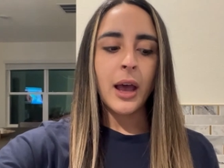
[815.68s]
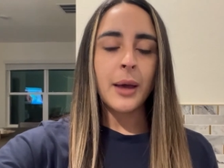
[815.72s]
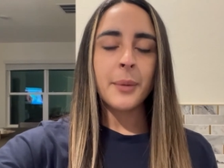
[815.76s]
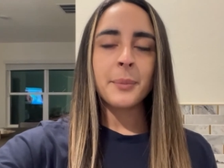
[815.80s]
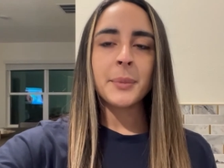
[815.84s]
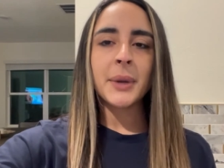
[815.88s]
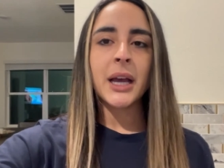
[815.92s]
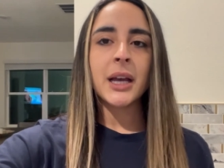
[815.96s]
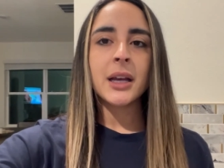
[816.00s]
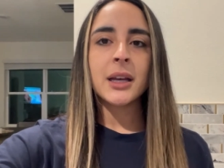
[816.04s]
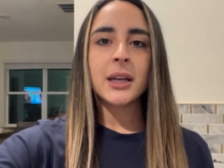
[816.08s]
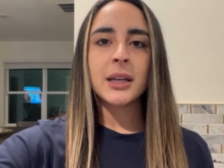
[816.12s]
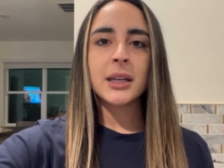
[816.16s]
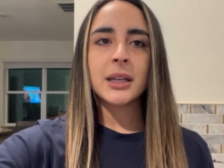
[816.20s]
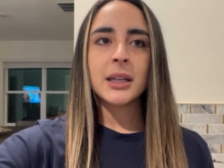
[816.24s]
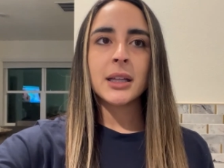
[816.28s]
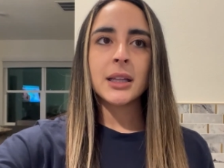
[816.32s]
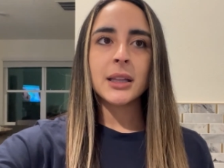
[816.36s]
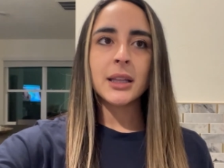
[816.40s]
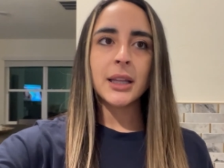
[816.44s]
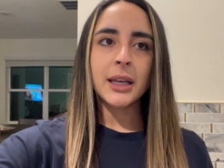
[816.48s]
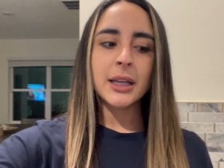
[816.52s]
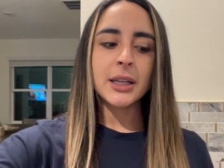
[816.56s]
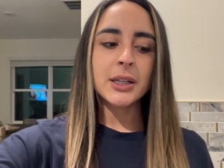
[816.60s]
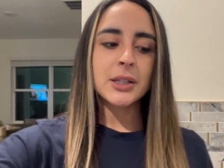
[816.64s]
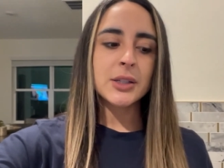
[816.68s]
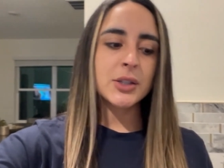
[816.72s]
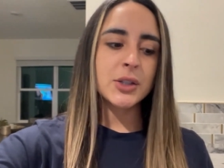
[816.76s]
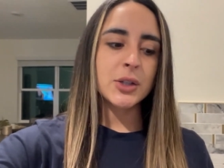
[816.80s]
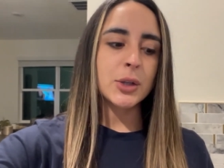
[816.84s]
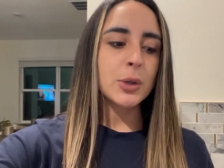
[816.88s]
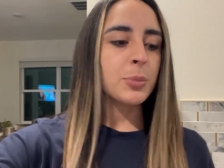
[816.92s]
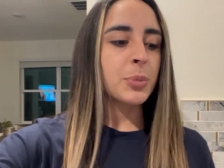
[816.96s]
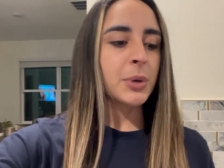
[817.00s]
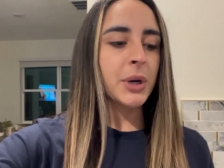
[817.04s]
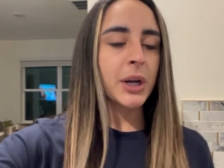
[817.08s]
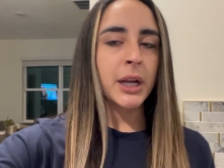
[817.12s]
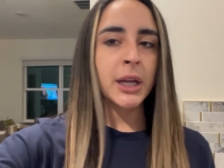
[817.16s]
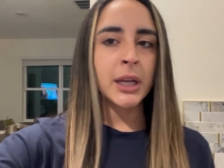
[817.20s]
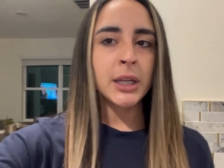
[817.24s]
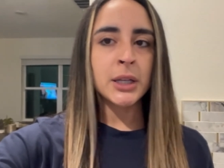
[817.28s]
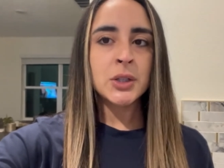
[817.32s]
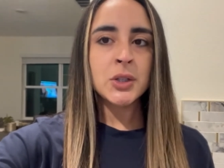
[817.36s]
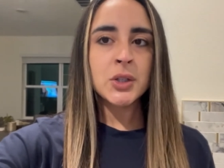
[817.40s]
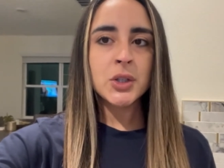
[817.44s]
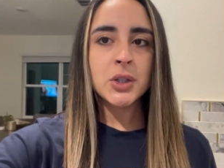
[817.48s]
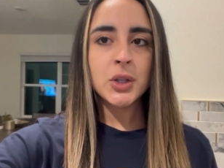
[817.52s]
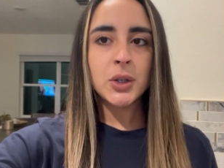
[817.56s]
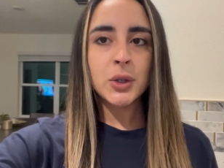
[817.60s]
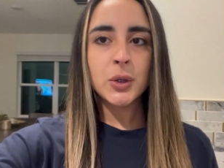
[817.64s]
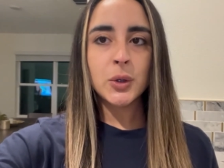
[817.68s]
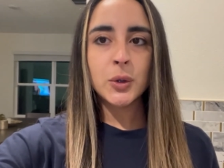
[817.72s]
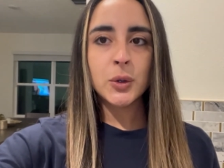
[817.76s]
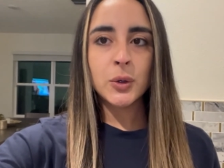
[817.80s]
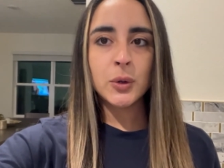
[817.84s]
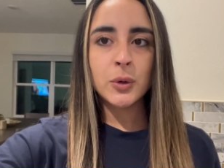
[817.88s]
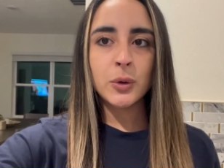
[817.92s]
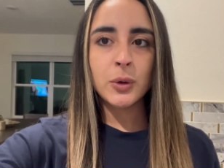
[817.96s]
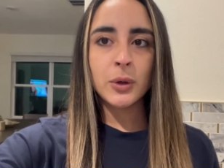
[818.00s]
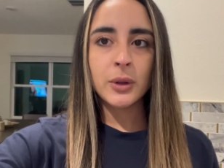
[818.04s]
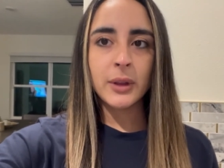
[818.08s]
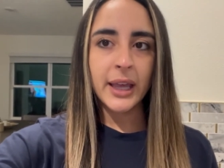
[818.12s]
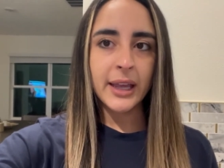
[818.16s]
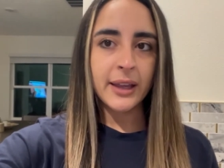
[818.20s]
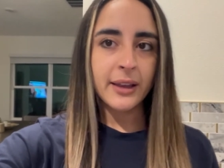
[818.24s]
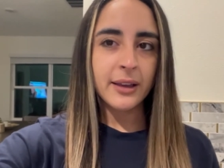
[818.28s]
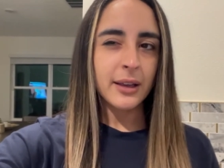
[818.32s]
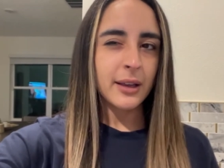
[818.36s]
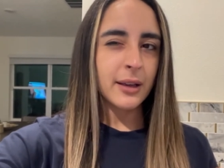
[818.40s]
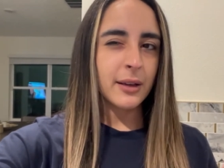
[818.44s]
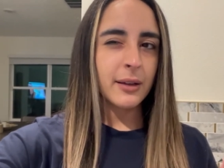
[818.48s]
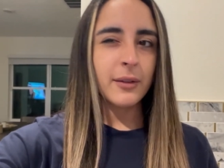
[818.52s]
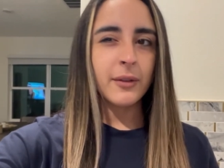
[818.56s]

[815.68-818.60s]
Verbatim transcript: I'm not like super into like